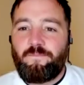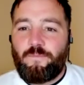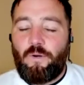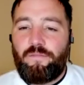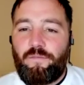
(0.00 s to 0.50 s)

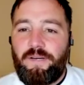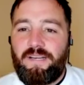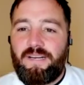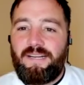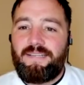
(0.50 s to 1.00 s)
have
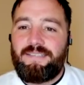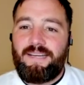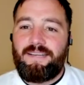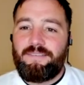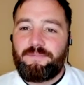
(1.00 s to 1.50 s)
switched
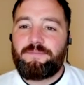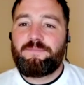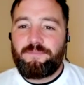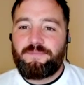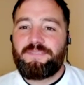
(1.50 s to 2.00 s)
thing
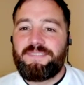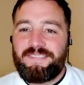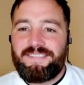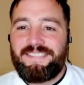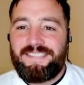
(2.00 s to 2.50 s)
around. 3 clear
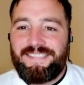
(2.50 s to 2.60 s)
goals,